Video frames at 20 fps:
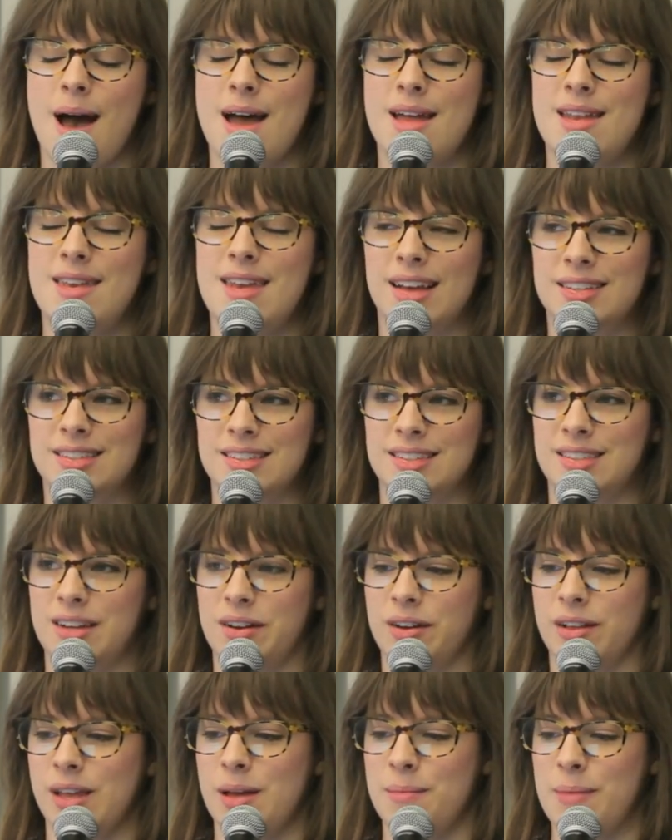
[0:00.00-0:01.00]

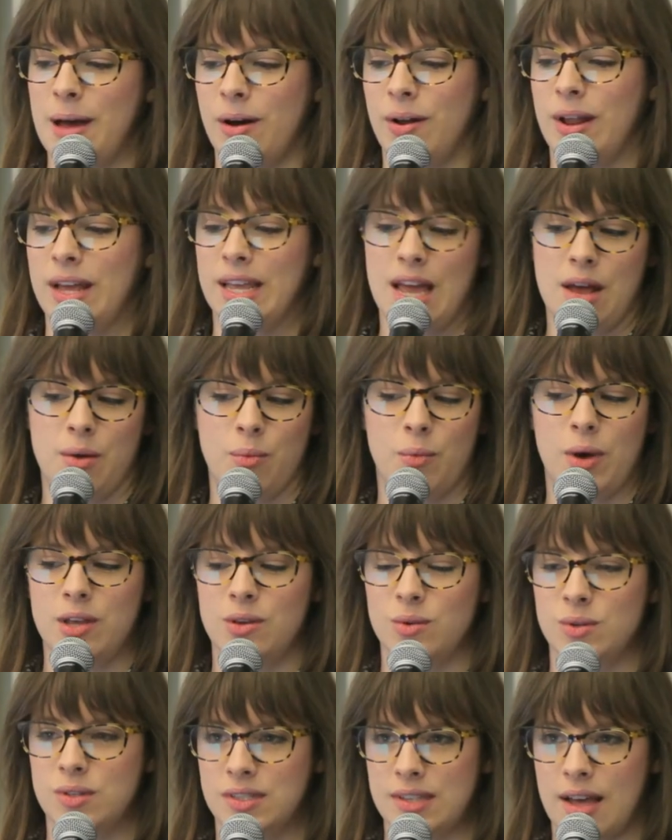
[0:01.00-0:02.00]
necessarily about again what
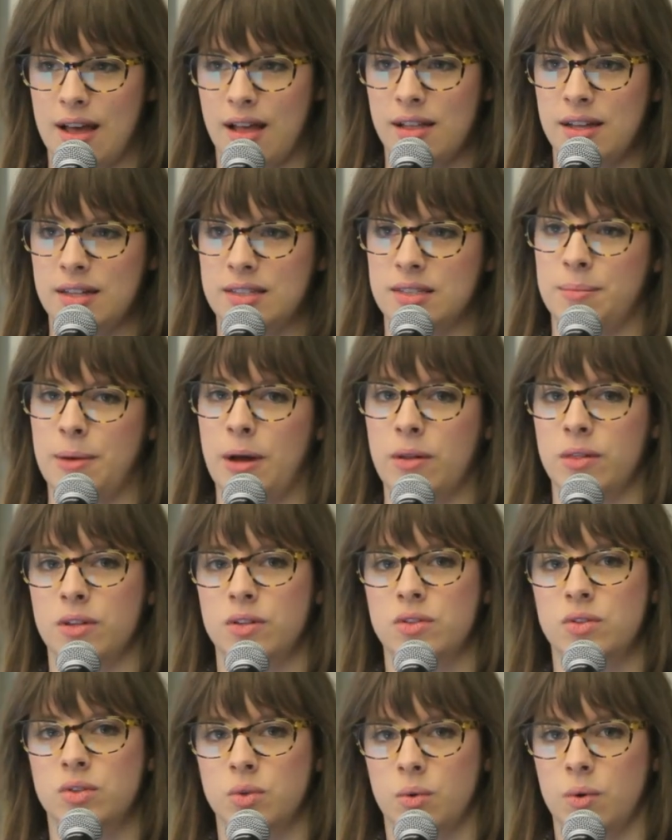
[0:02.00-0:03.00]
you sell, it's about the
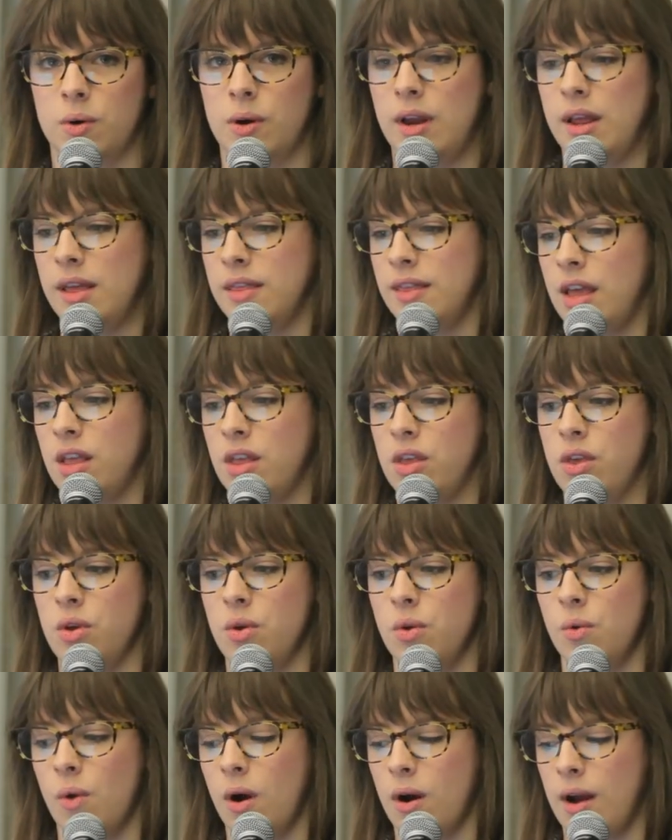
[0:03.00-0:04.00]
story that
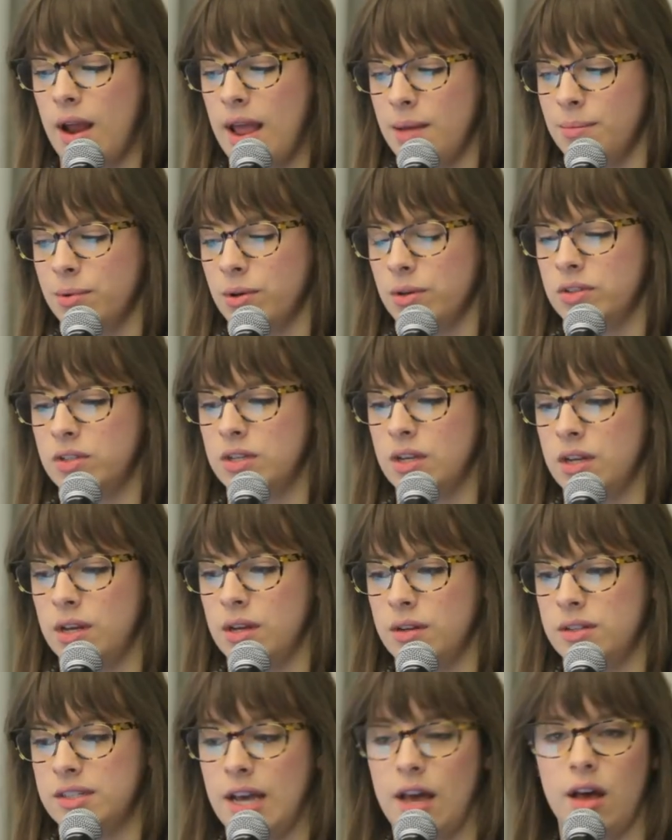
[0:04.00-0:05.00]
you are able
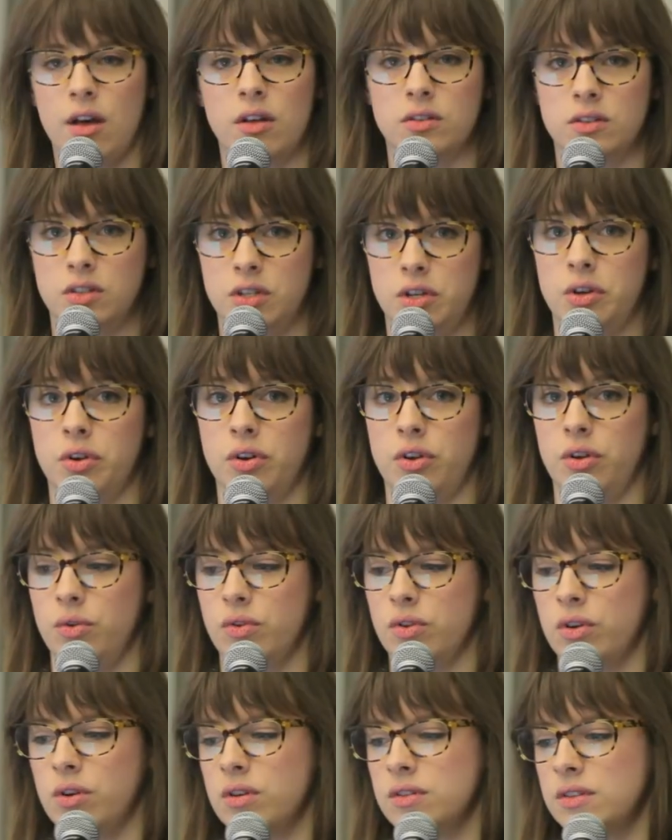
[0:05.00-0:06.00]
to tell to your
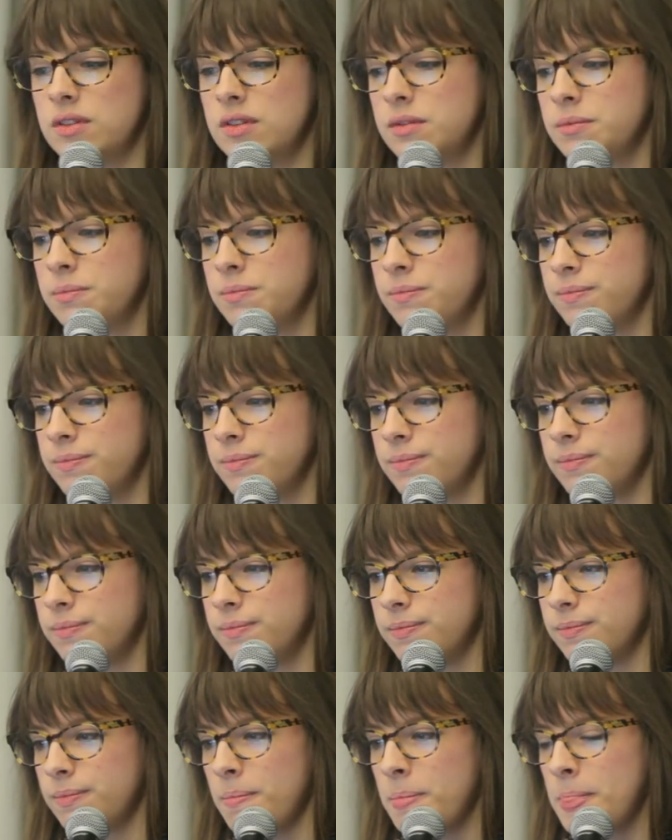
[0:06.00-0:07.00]
users.
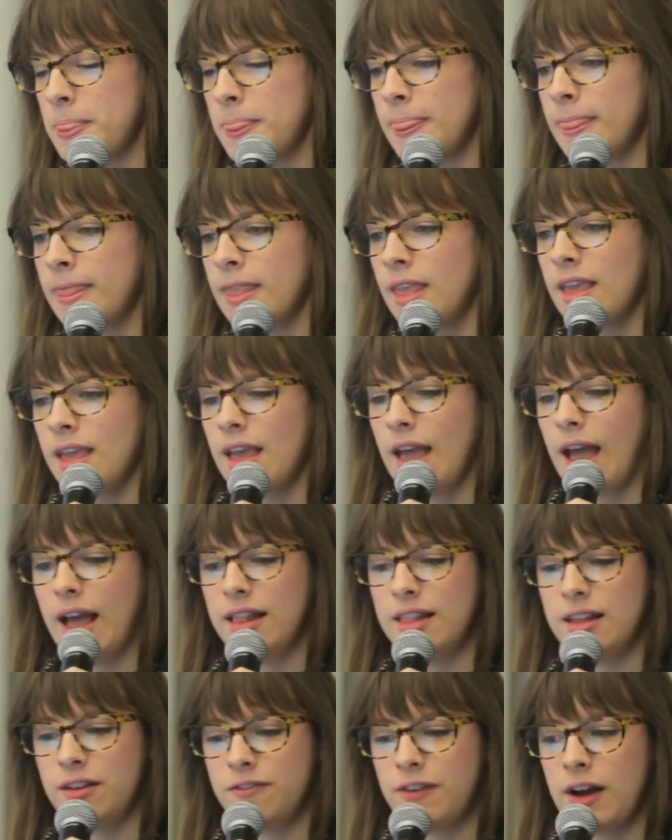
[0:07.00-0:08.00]

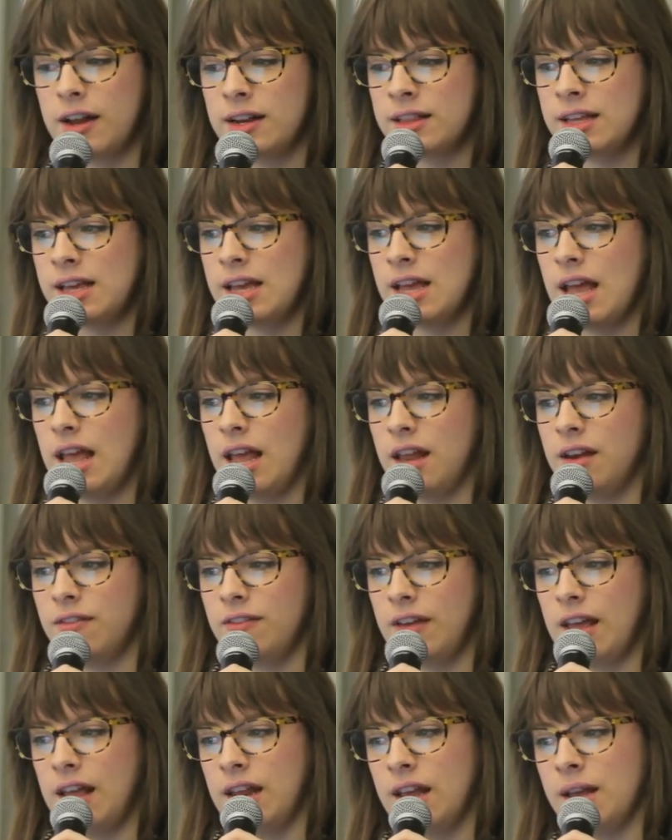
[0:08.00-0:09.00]
And then finally,
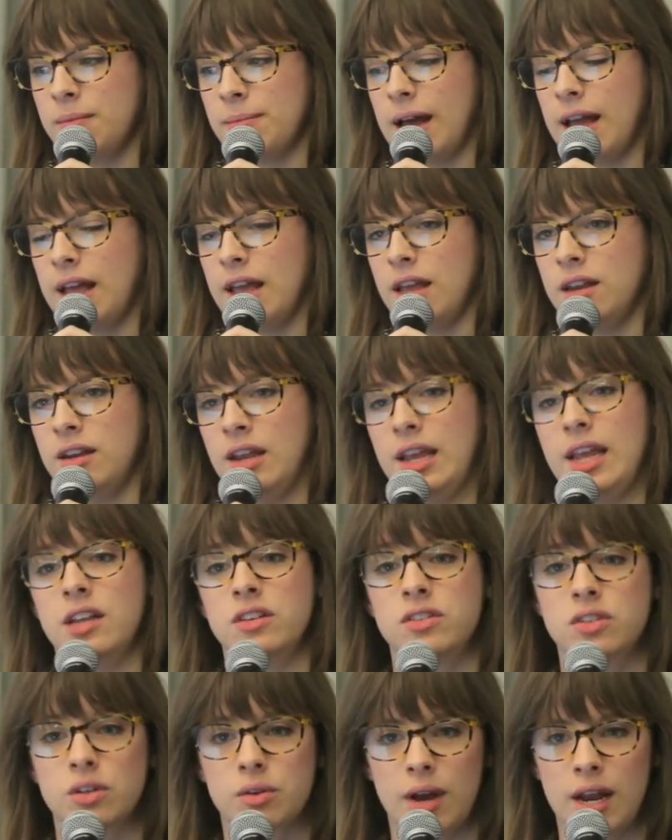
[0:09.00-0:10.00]
innovating by
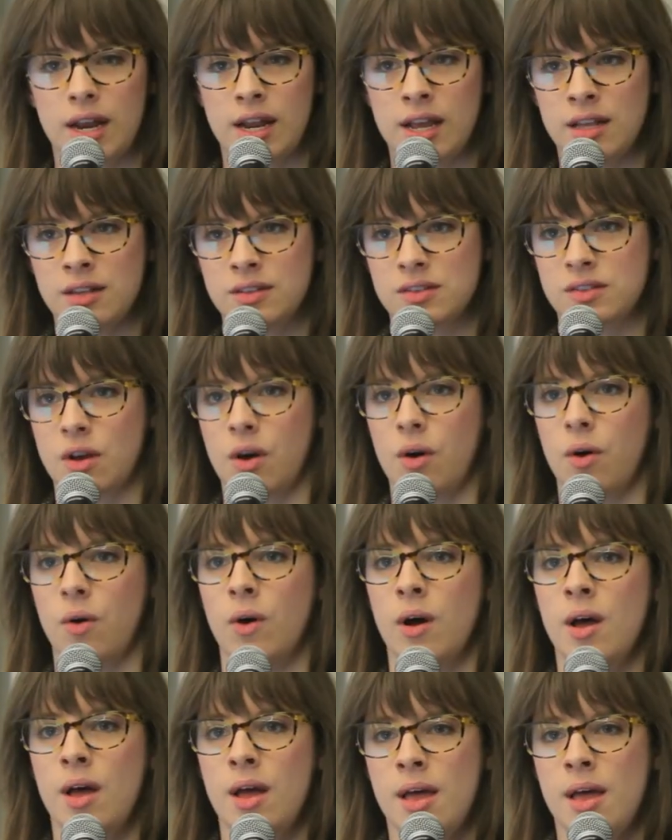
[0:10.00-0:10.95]
integrating. So